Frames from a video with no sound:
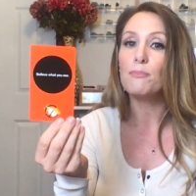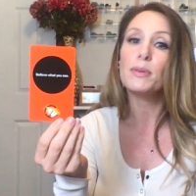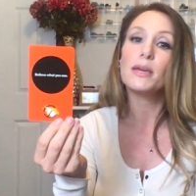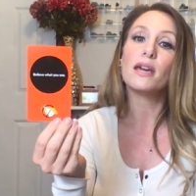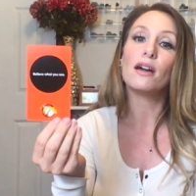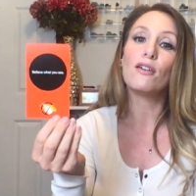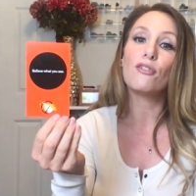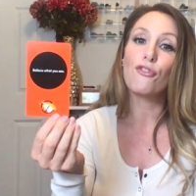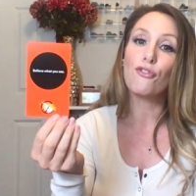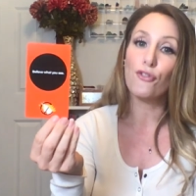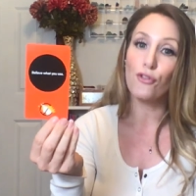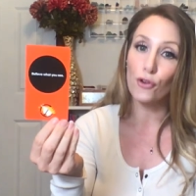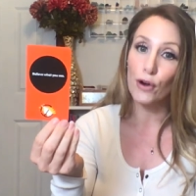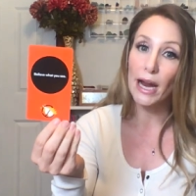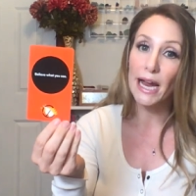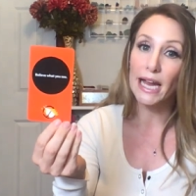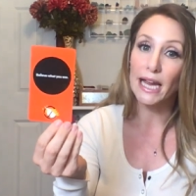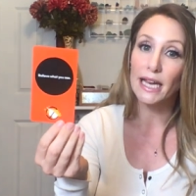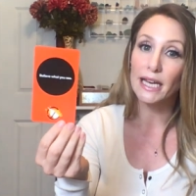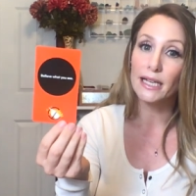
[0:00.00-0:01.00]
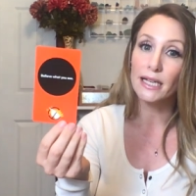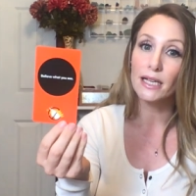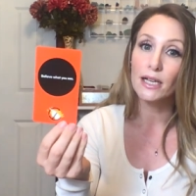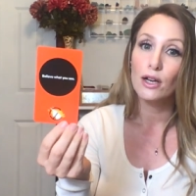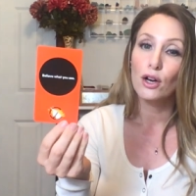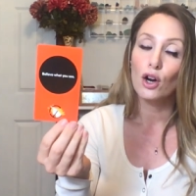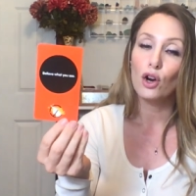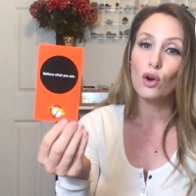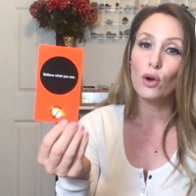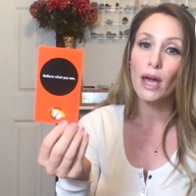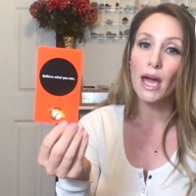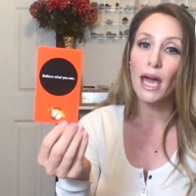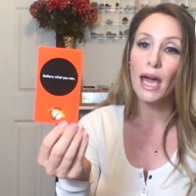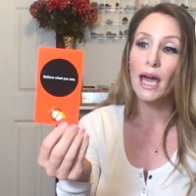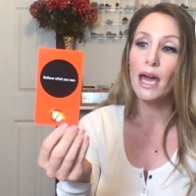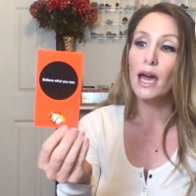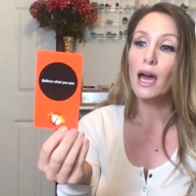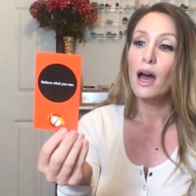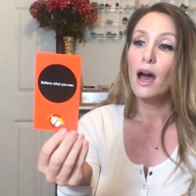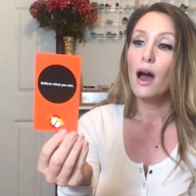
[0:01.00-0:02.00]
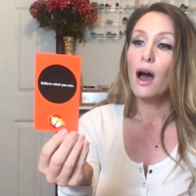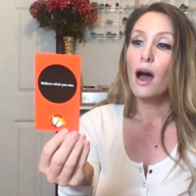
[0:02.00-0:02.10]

be afraid, okay?